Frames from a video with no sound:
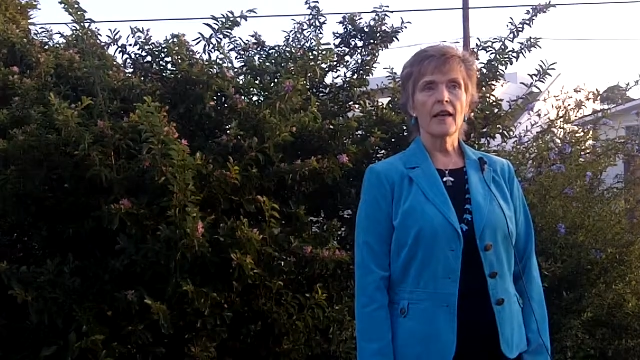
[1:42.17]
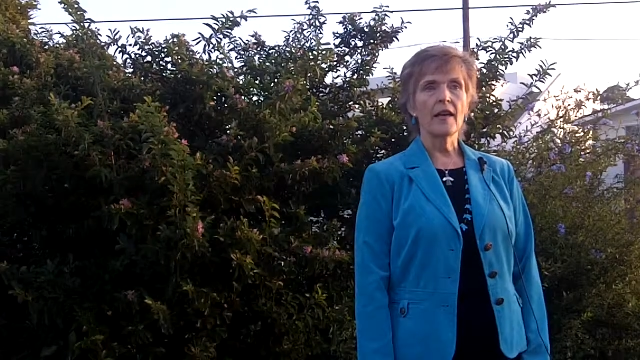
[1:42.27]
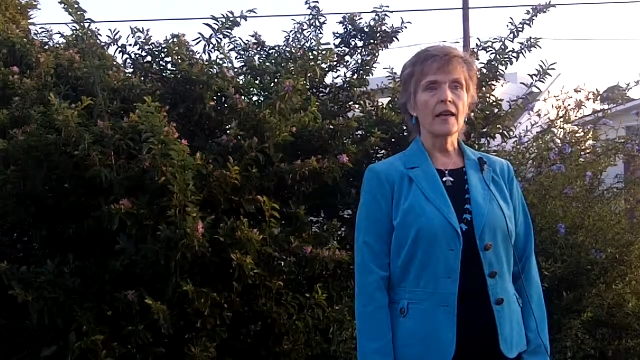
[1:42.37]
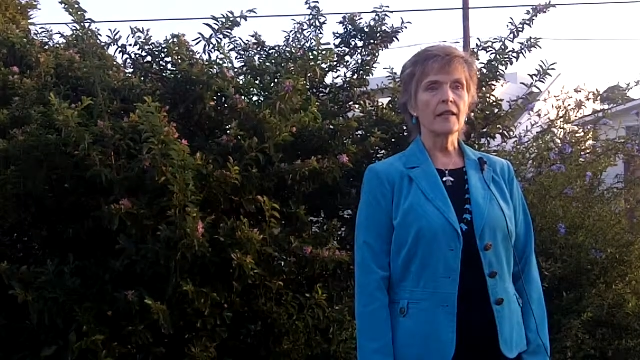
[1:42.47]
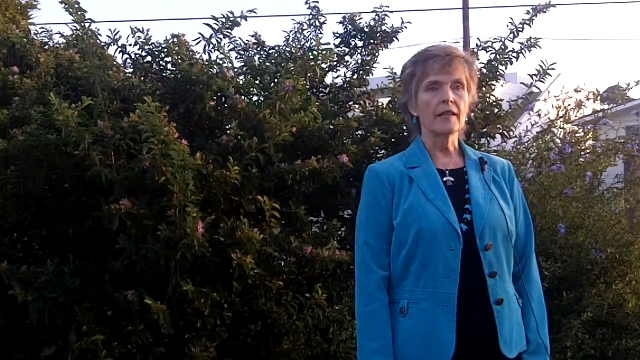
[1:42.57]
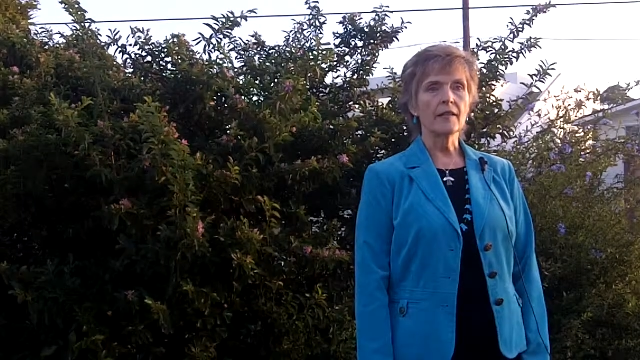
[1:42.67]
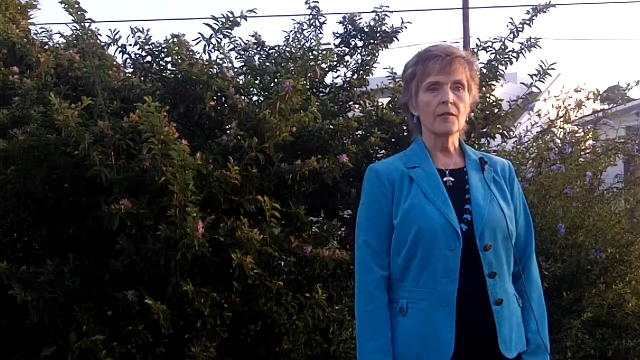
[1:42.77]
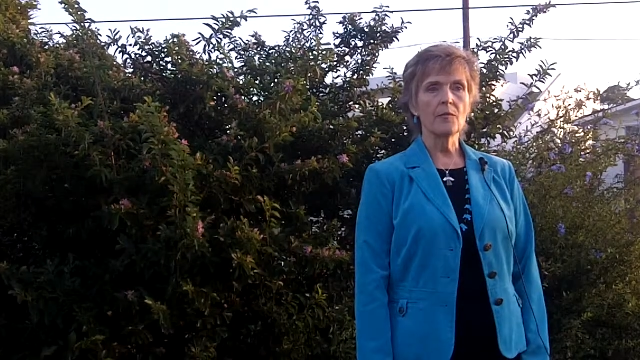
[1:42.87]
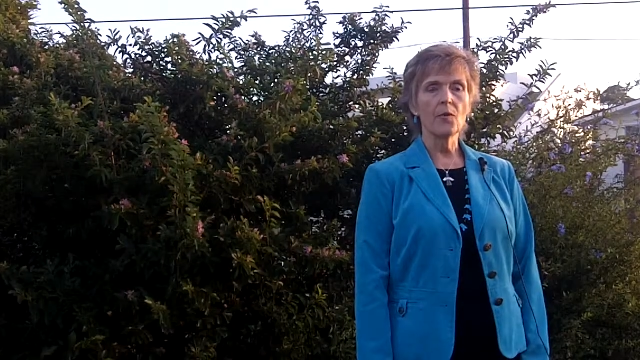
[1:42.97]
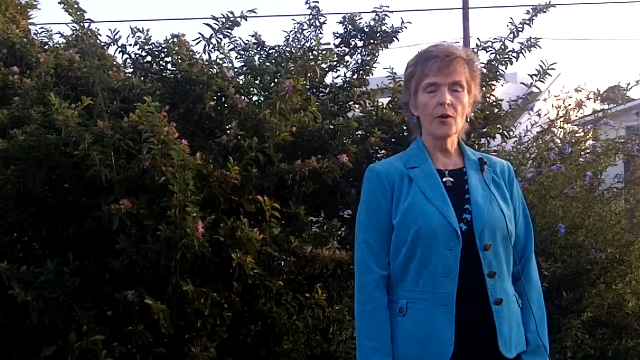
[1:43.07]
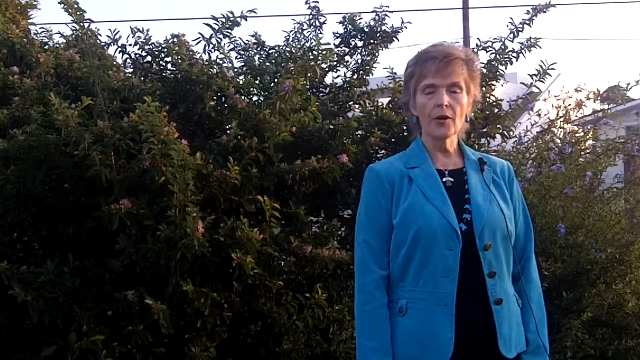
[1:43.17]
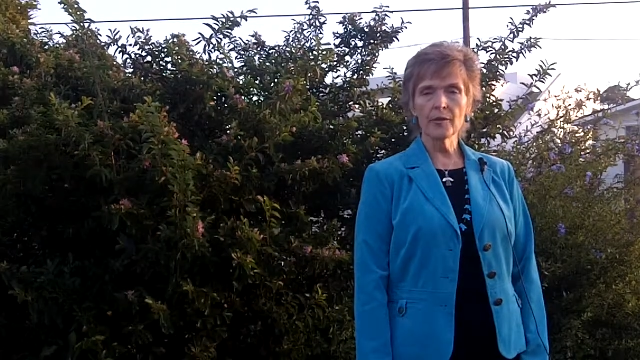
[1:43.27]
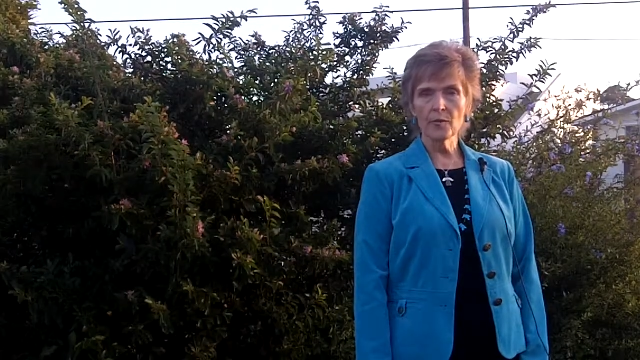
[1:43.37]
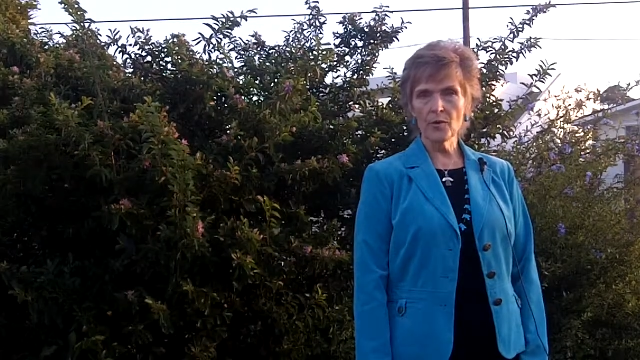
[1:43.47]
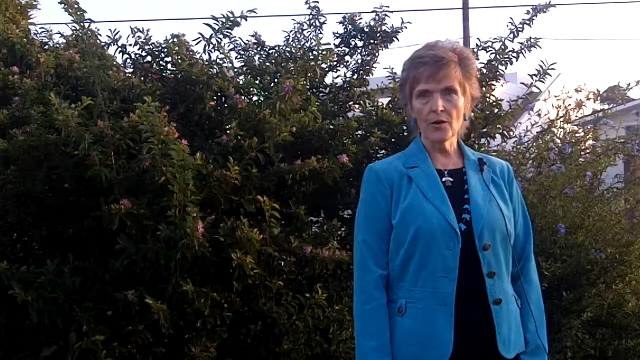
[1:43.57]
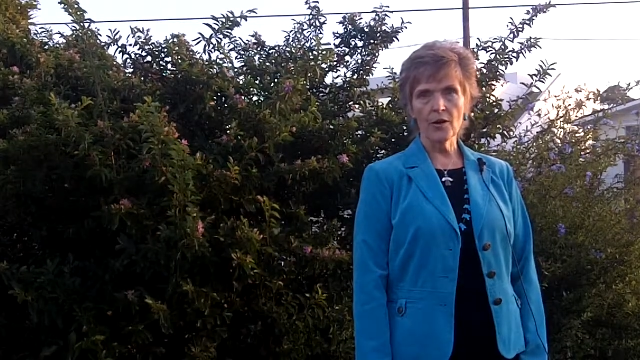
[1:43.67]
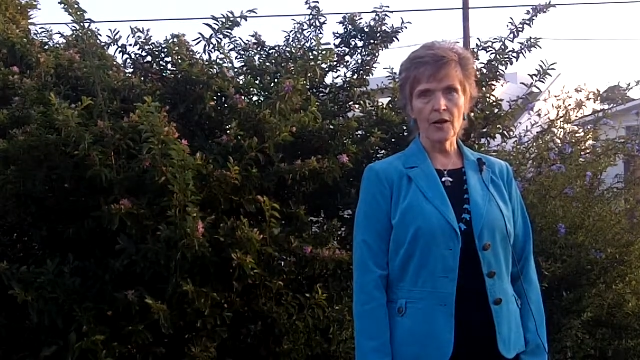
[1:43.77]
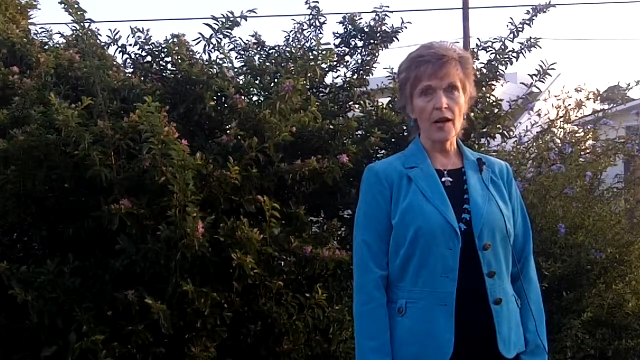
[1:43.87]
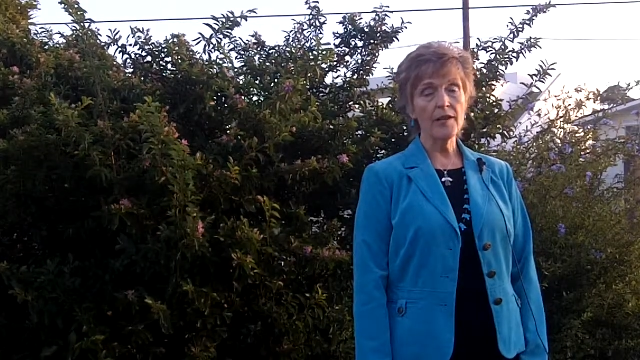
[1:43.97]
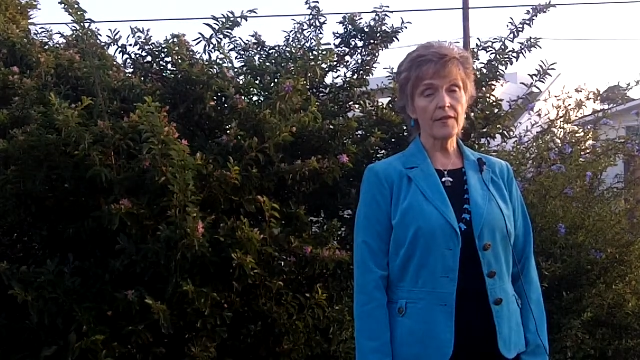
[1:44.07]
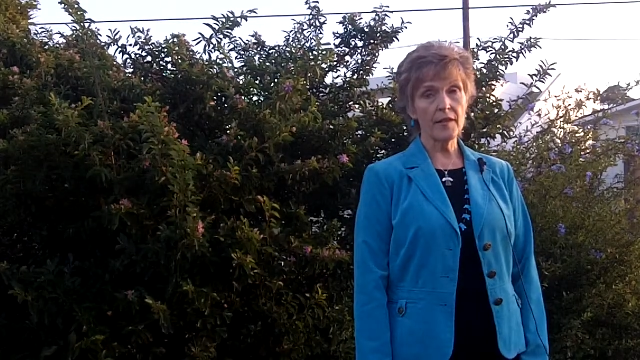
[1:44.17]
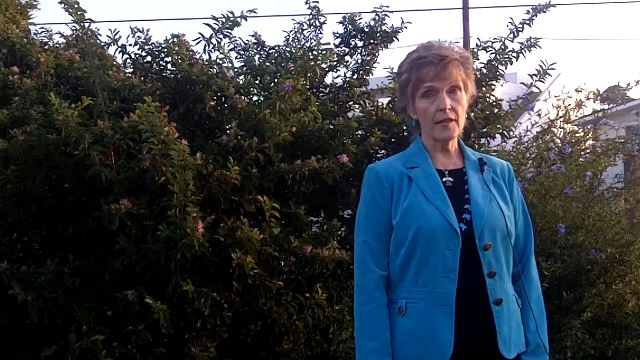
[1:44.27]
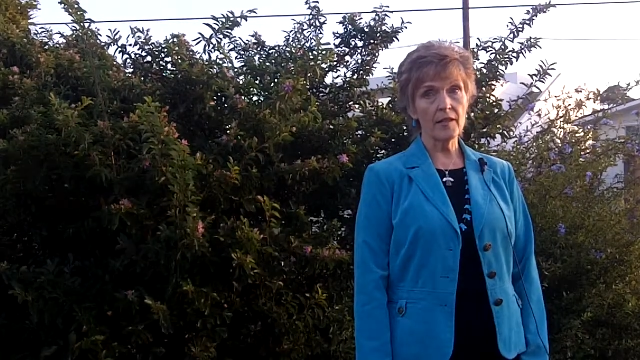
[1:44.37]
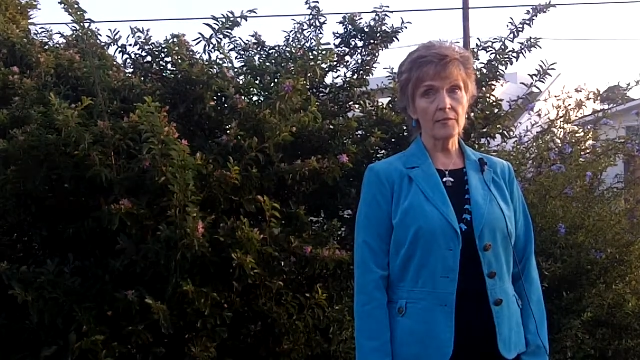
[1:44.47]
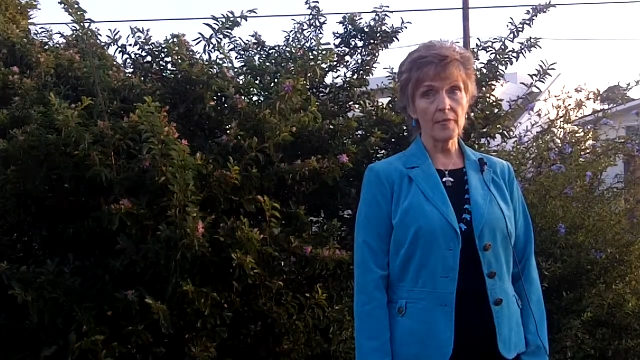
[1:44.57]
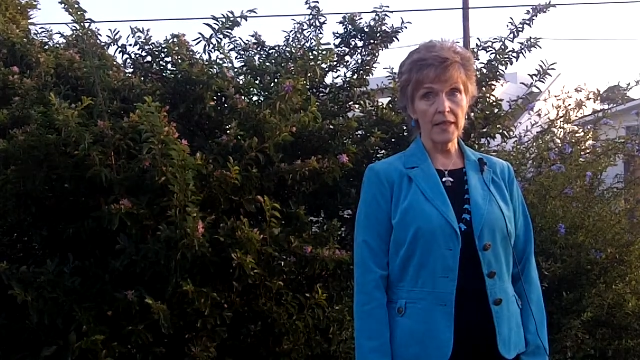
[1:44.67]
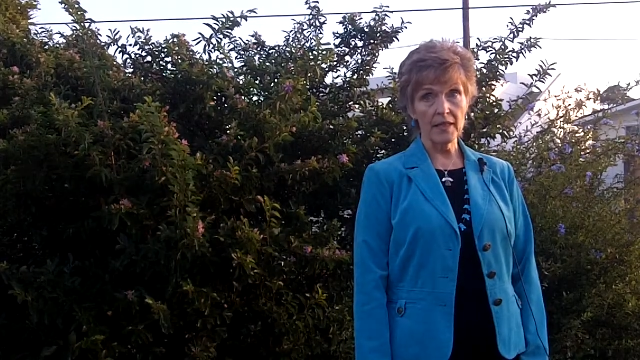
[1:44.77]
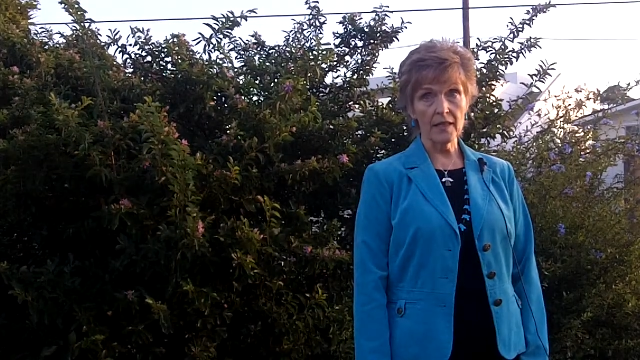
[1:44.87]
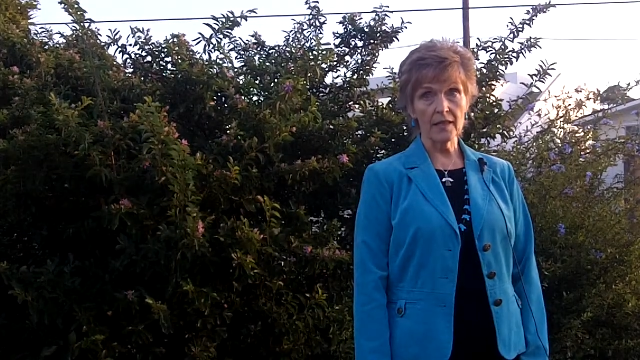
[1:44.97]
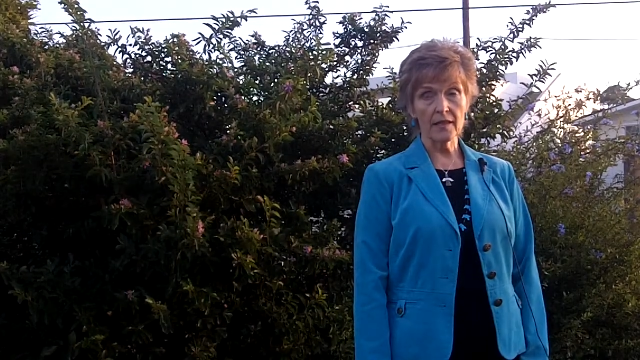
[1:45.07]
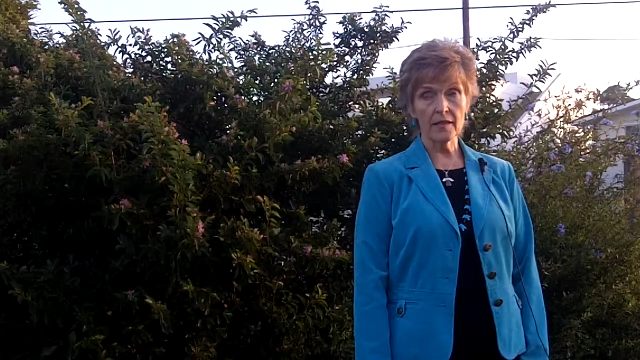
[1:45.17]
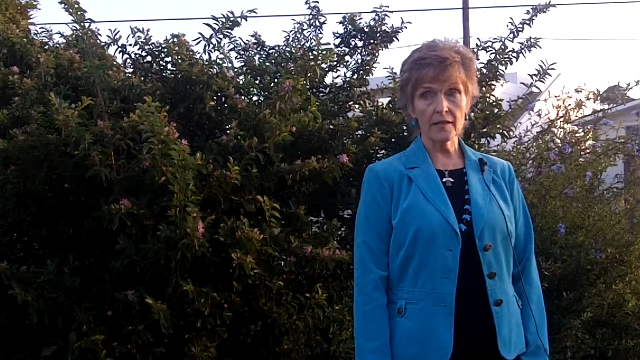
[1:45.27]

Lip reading: And more, I think in many